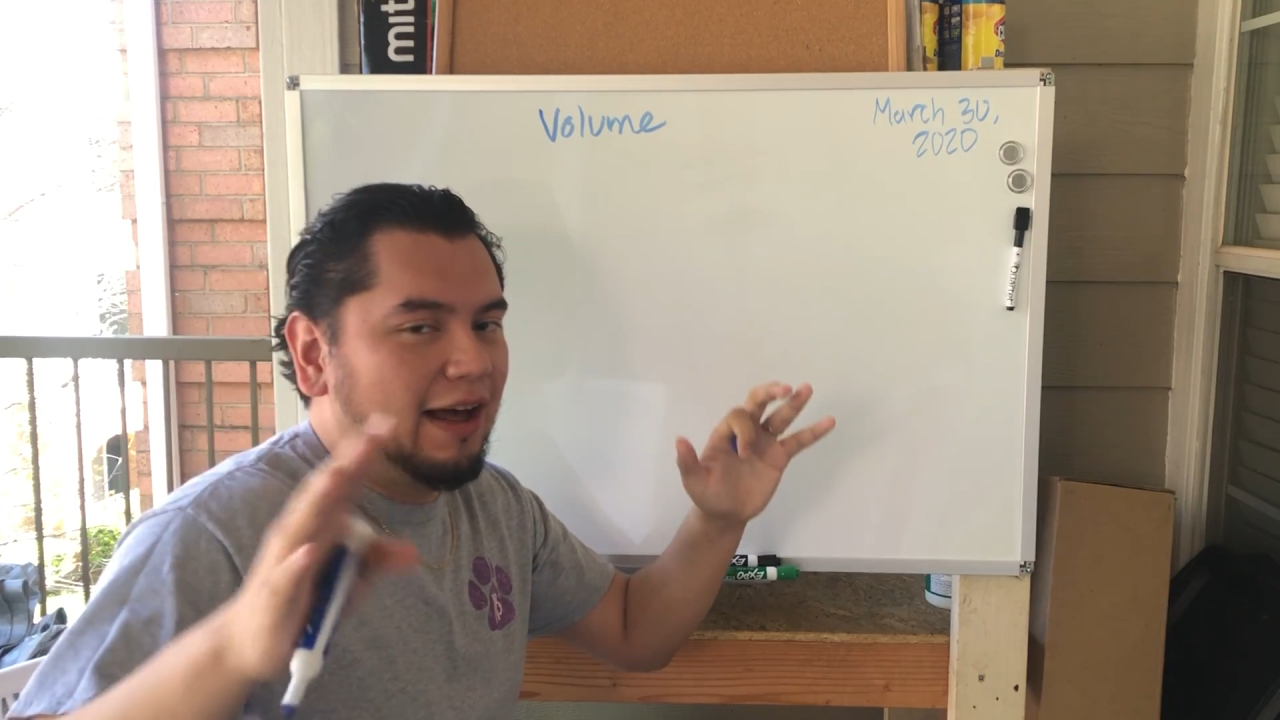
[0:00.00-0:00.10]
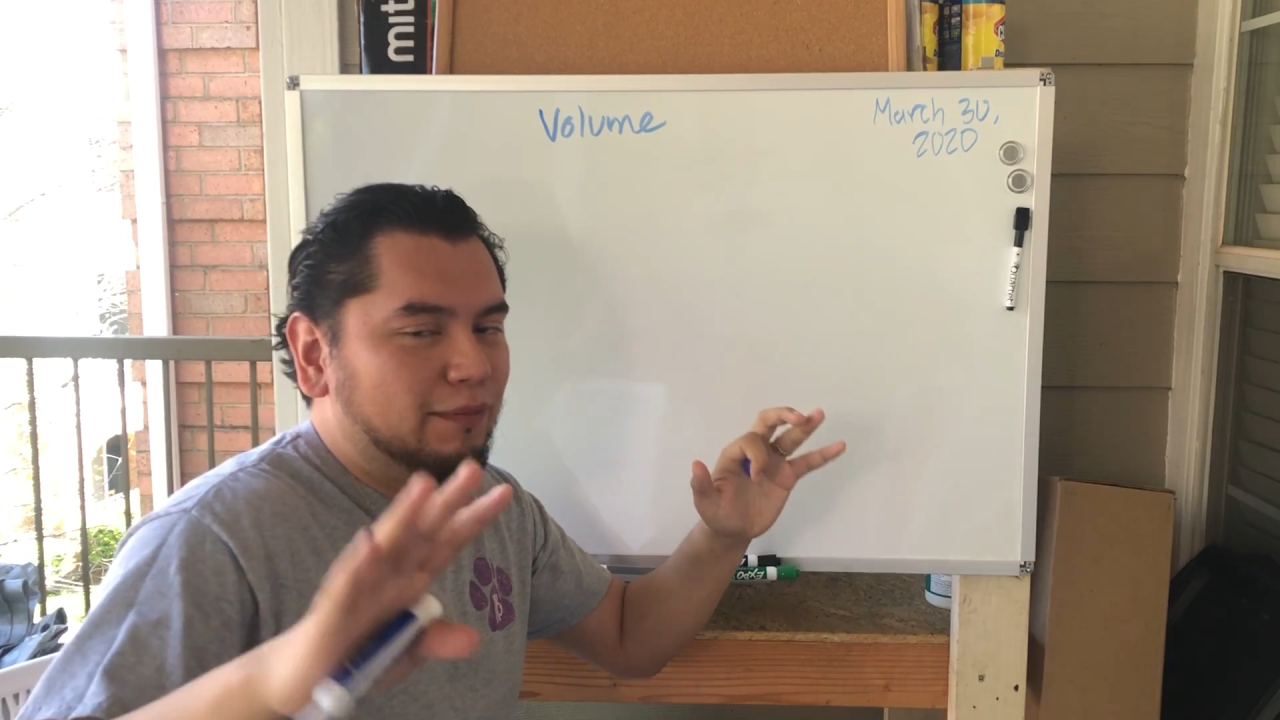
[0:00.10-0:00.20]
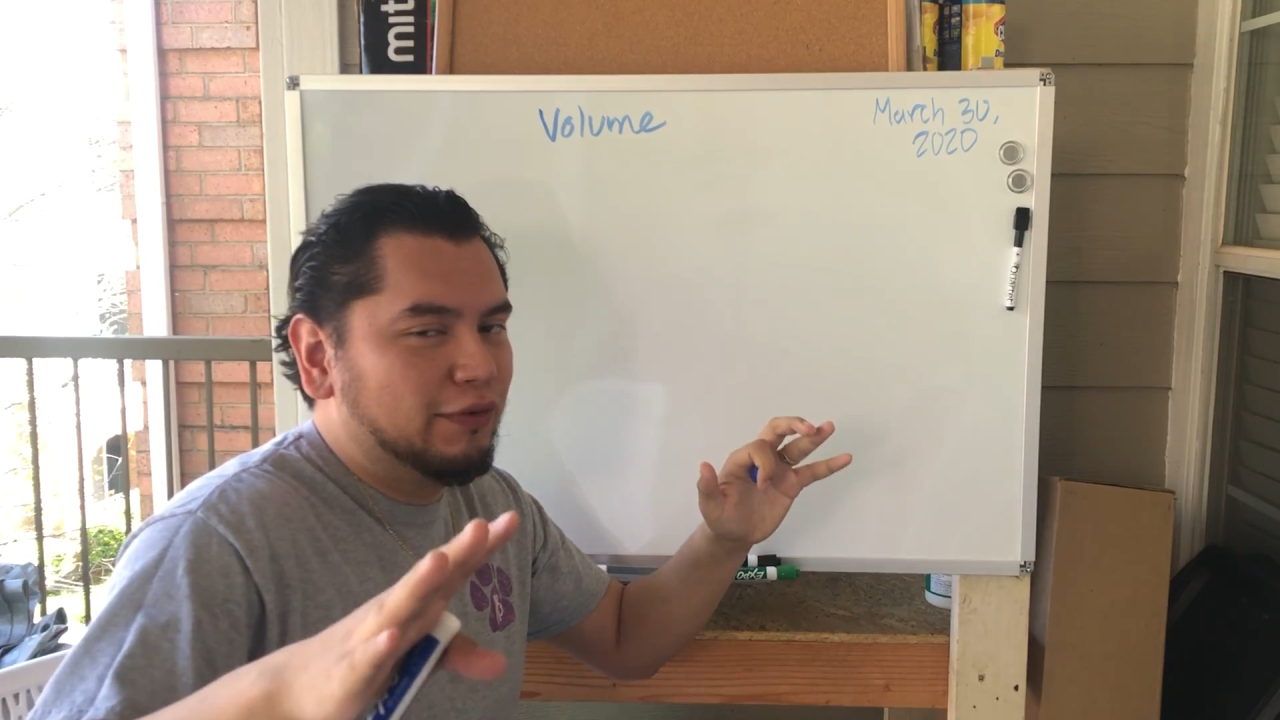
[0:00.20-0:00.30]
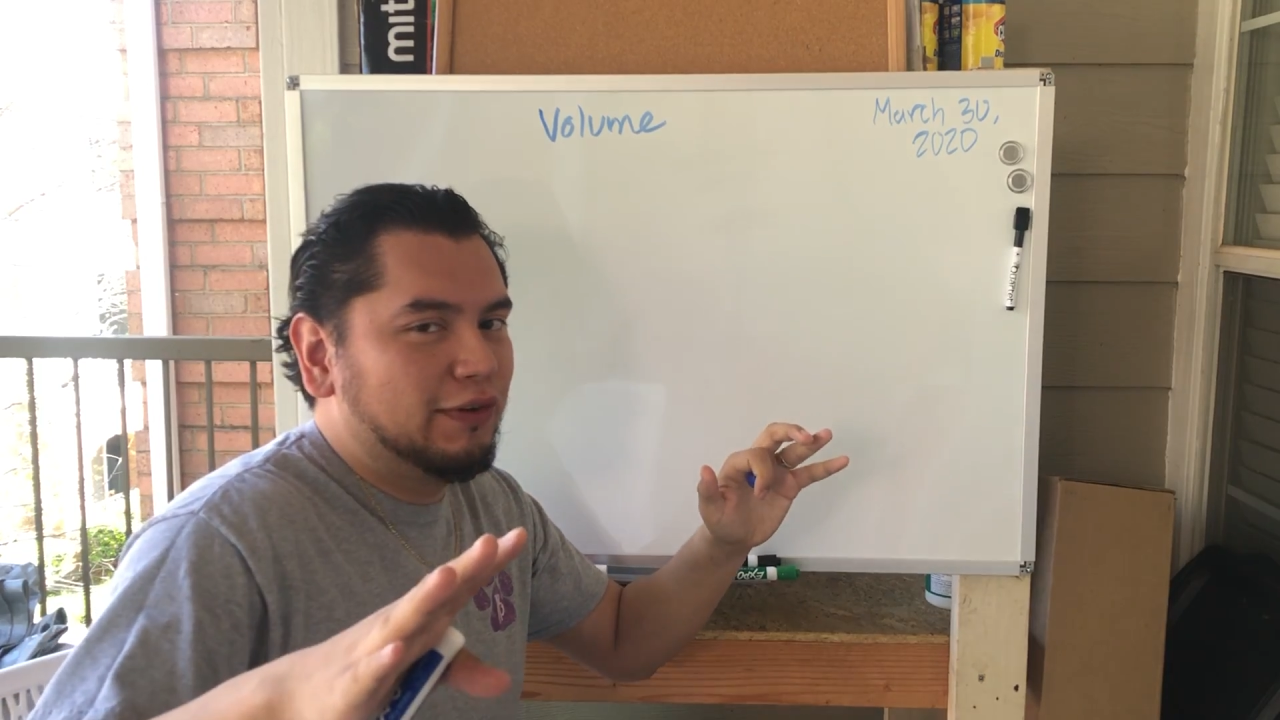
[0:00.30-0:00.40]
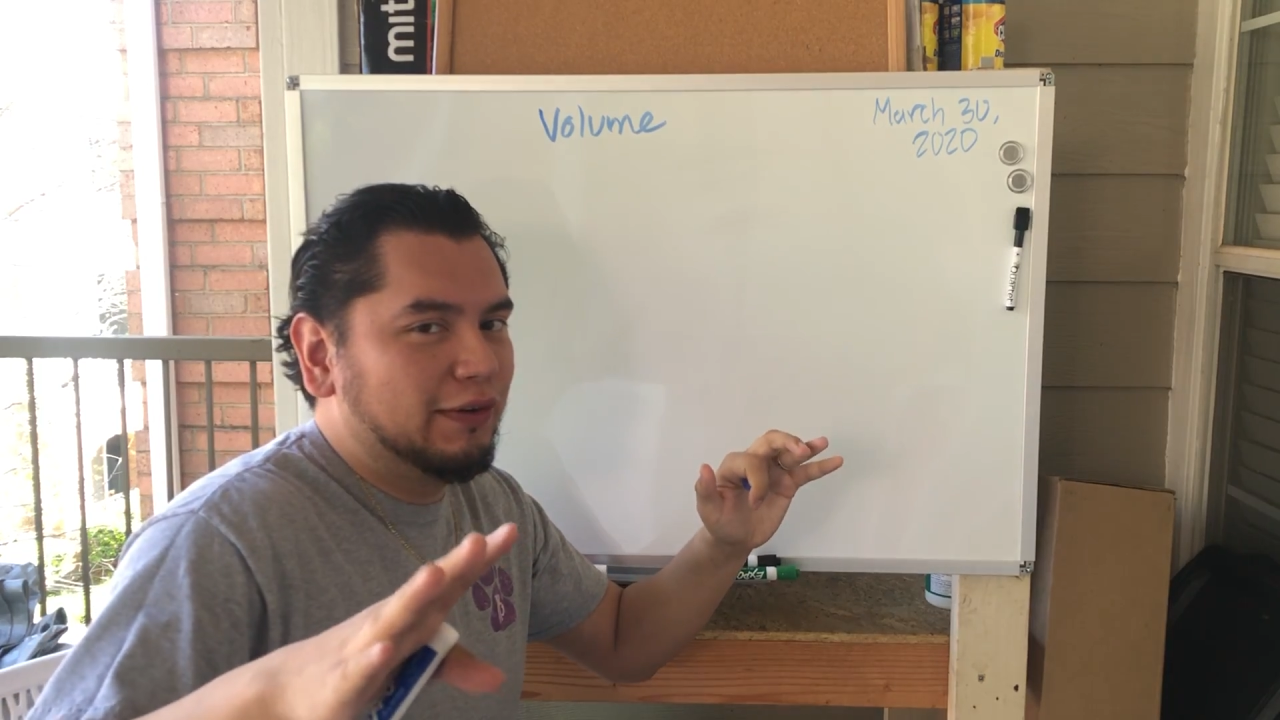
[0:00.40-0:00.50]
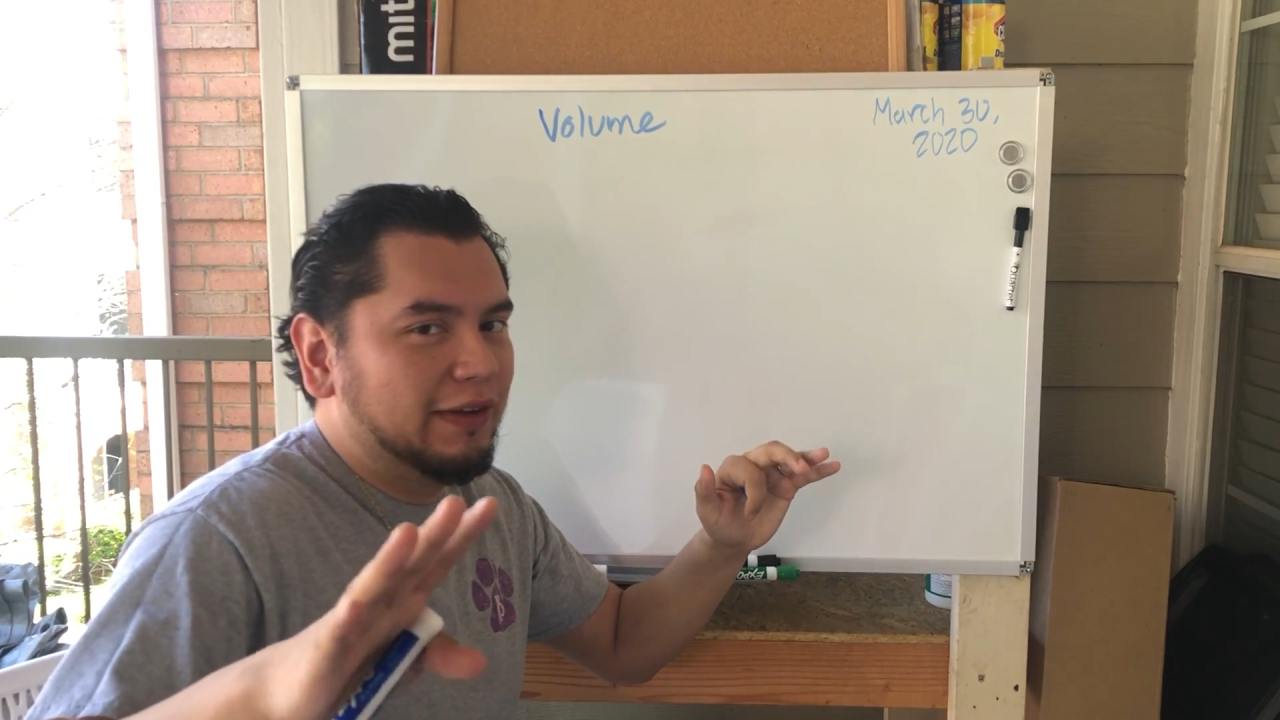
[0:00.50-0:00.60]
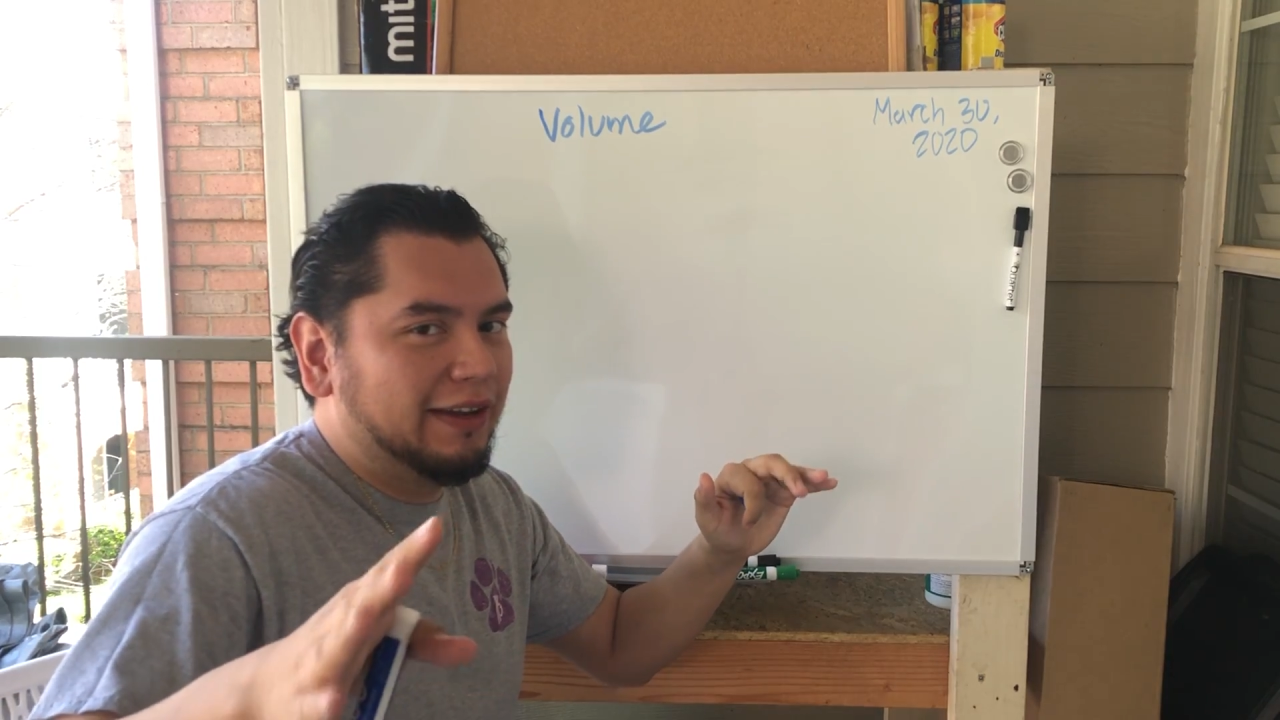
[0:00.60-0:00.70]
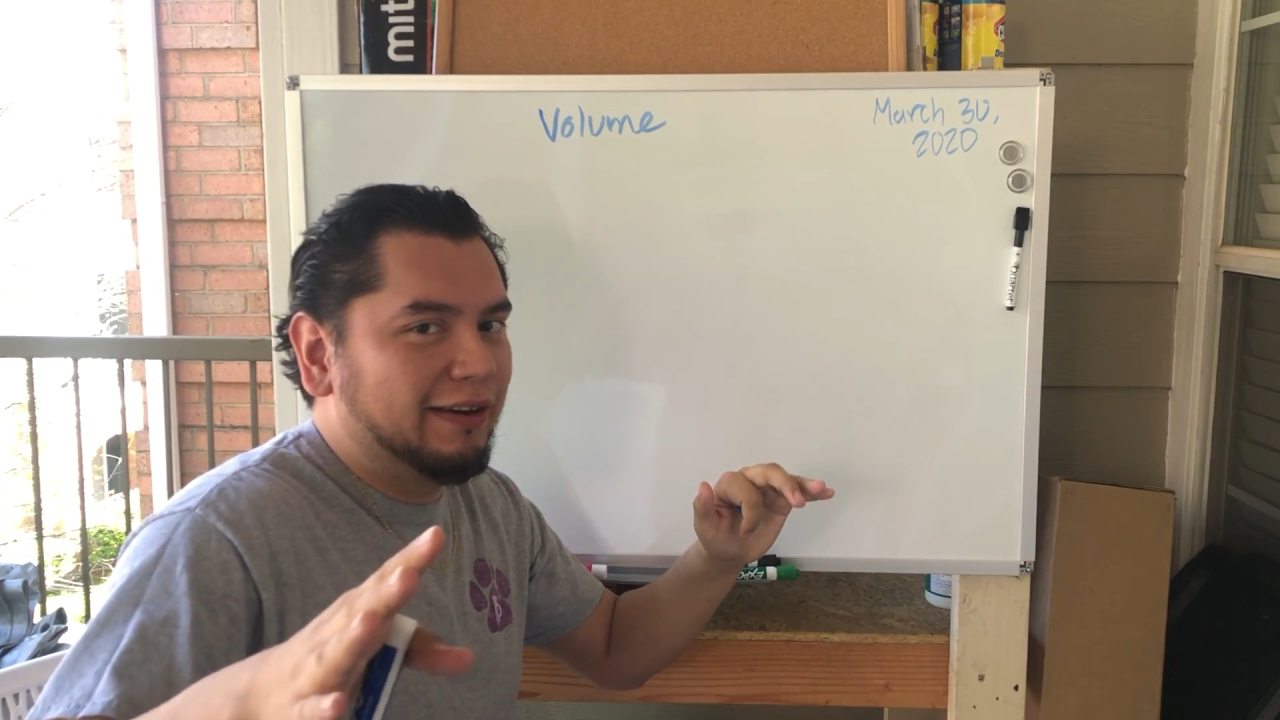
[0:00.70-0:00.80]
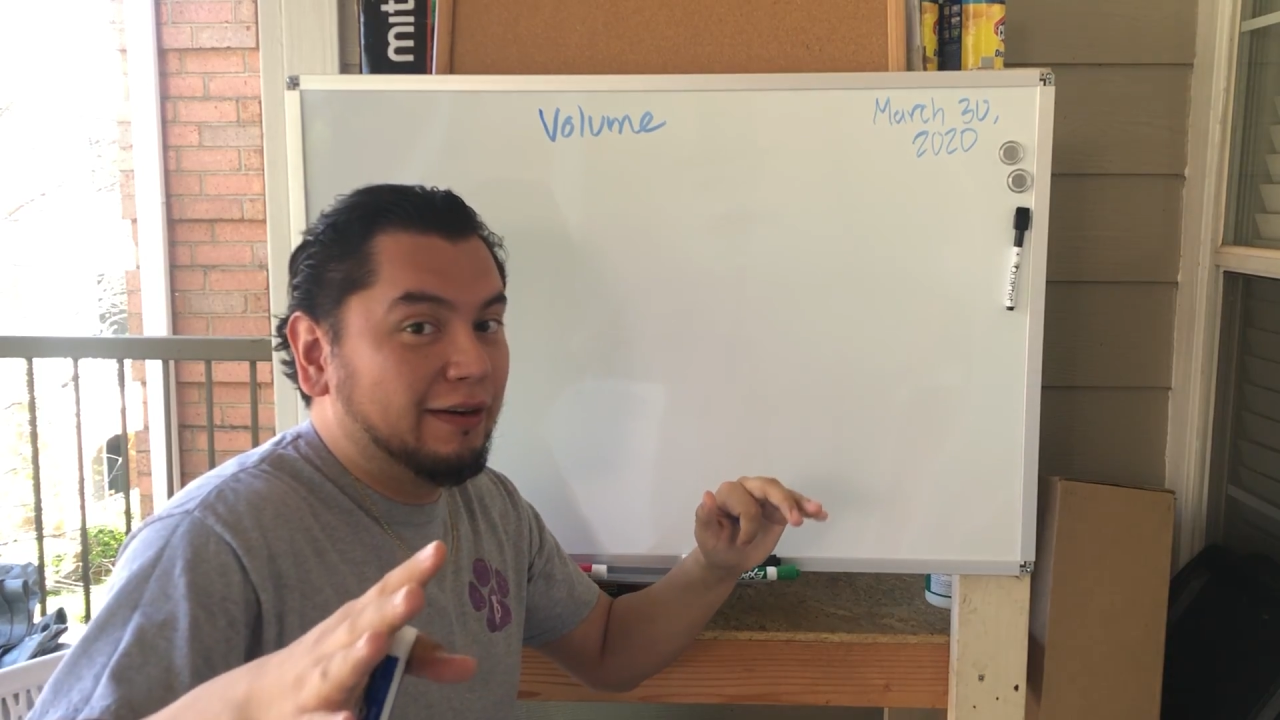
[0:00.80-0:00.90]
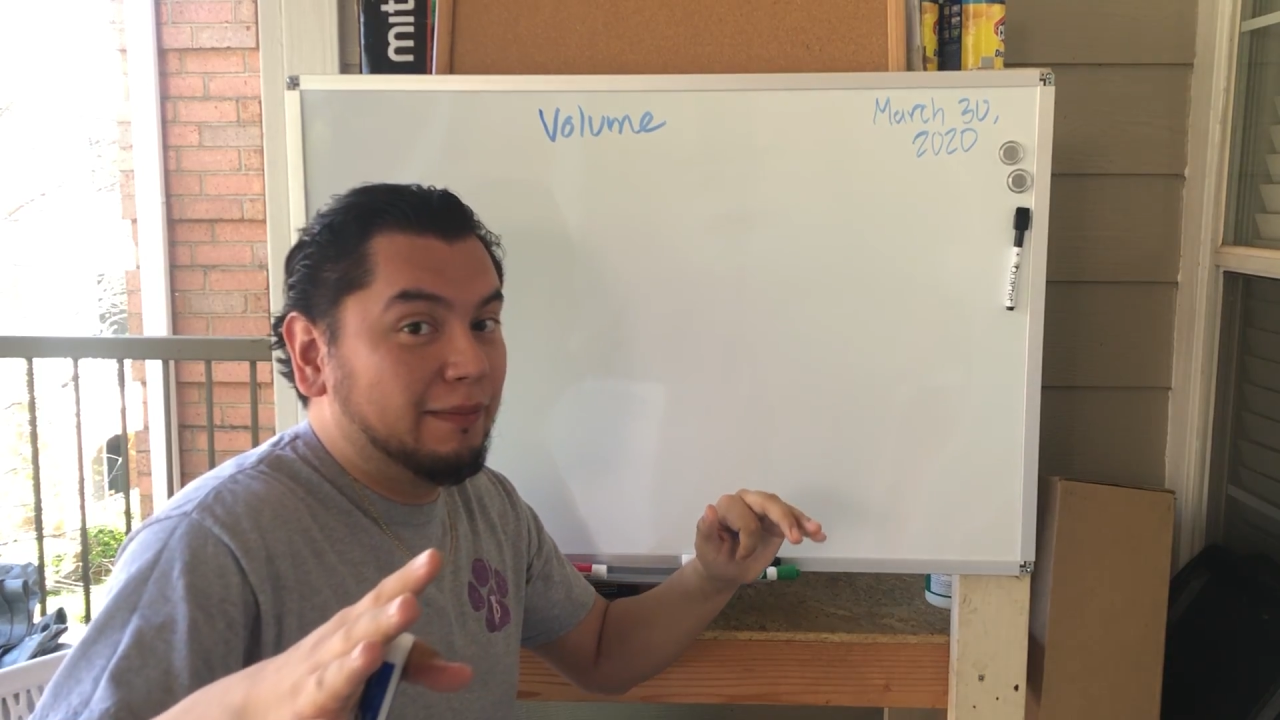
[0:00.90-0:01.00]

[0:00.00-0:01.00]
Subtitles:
I'm still here,